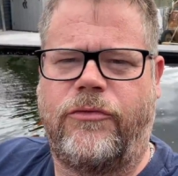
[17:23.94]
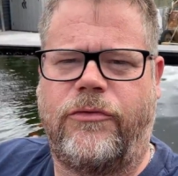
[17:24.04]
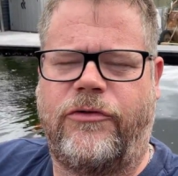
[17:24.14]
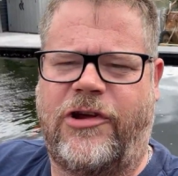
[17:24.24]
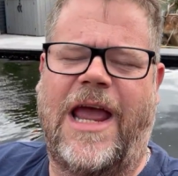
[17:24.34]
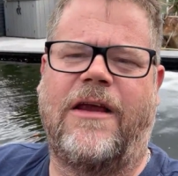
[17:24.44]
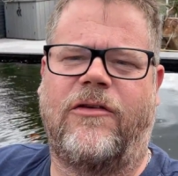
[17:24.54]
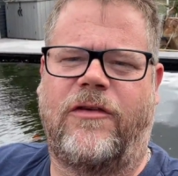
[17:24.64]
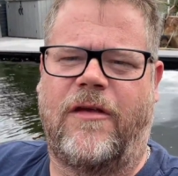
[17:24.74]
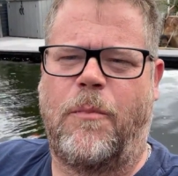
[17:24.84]

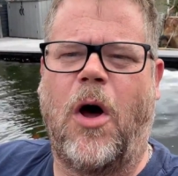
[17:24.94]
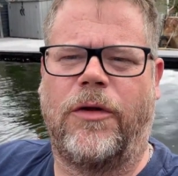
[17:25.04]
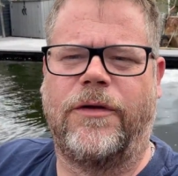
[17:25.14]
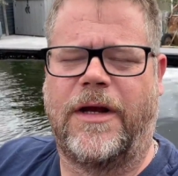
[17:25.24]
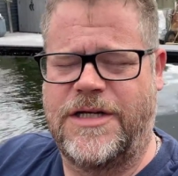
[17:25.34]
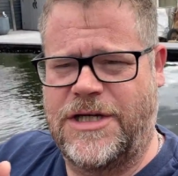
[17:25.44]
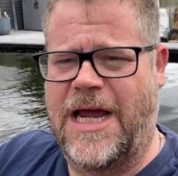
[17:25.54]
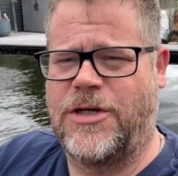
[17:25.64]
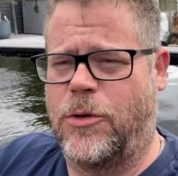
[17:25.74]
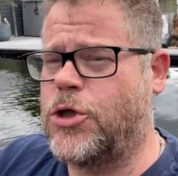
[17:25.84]
changed this pond, and it's
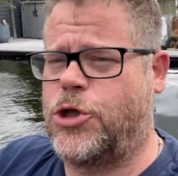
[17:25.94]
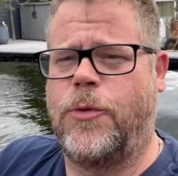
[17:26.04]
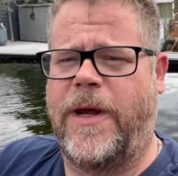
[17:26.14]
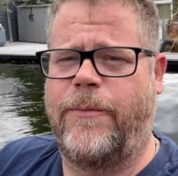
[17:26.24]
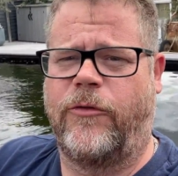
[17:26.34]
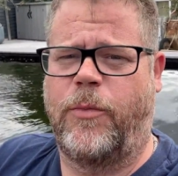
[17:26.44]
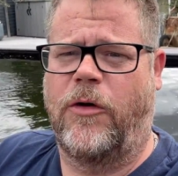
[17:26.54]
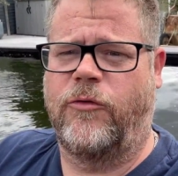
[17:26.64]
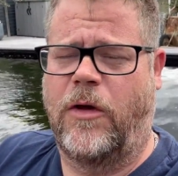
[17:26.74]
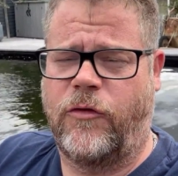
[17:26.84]
changed another 2 people's pond as well.